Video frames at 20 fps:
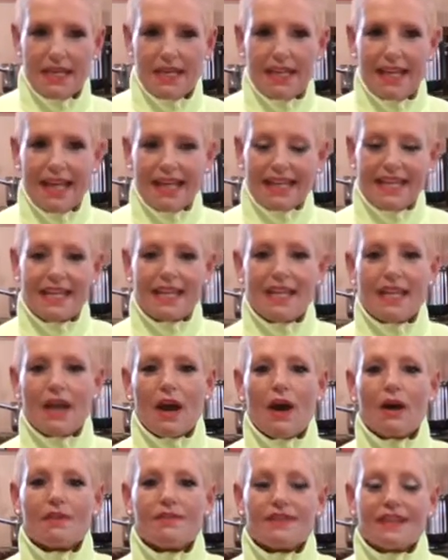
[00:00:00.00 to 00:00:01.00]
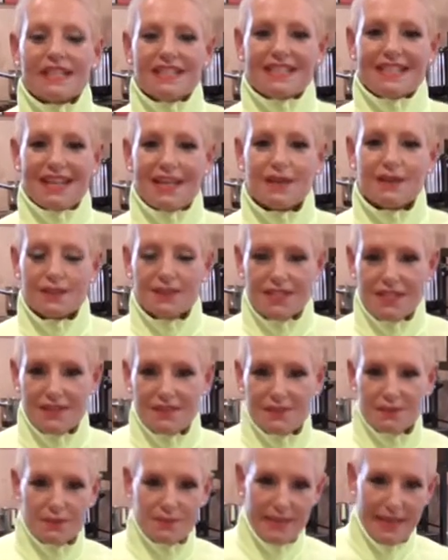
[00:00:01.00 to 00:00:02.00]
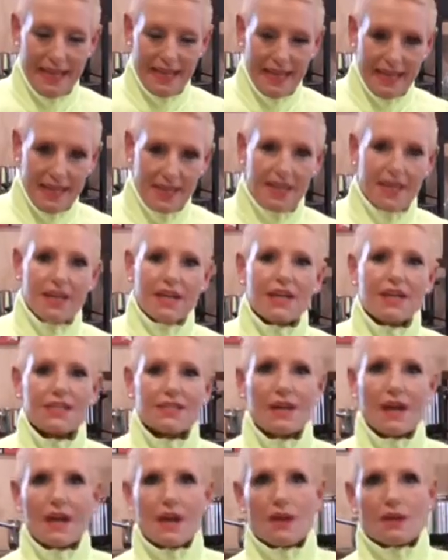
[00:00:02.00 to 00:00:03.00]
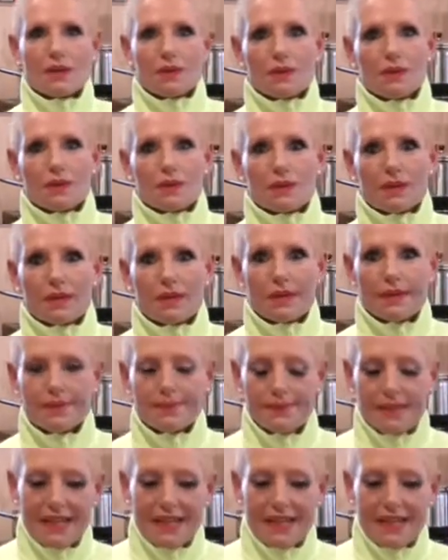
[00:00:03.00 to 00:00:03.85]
lacking of integrity for me because I don't cook.